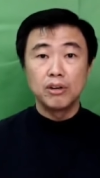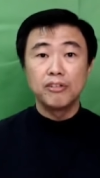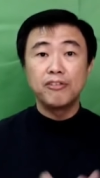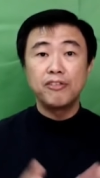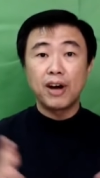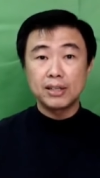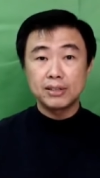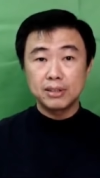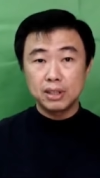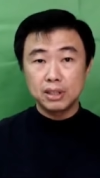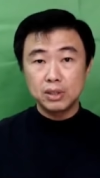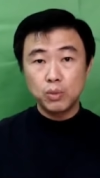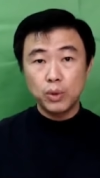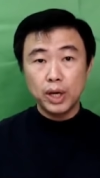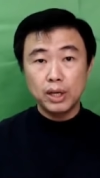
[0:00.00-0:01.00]

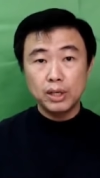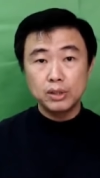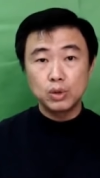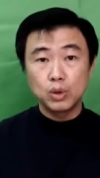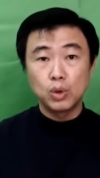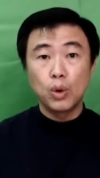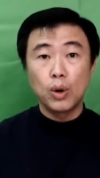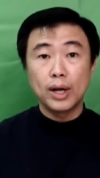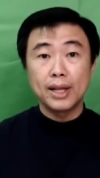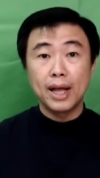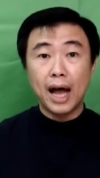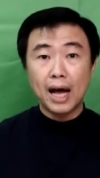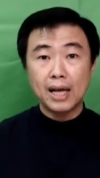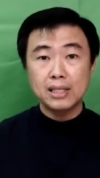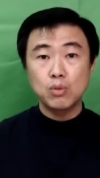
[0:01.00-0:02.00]
fastest way is to go and
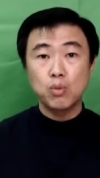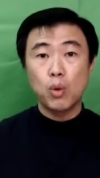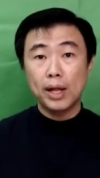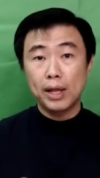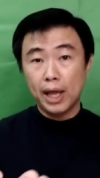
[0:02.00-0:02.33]
ask what